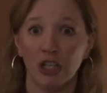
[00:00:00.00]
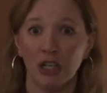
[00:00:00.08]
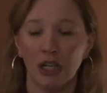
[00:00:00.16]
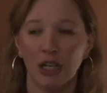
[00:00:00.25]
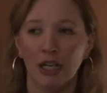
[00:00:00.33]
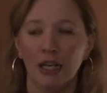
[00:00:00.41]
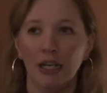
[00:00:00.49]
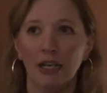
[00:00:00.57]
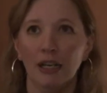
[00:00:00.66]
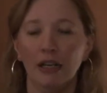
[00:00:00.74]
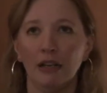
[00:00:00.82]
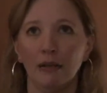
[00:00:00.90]

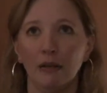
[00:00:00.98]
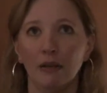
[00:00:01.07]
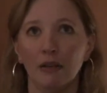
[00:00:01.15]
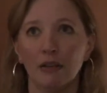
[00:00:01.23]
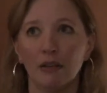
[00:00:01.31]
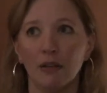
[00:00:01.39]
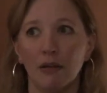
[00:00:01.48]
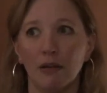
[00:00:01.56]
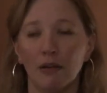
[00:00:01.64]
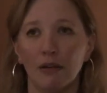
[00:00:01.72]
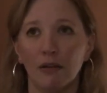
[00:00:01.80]
No one is speaking in this clip.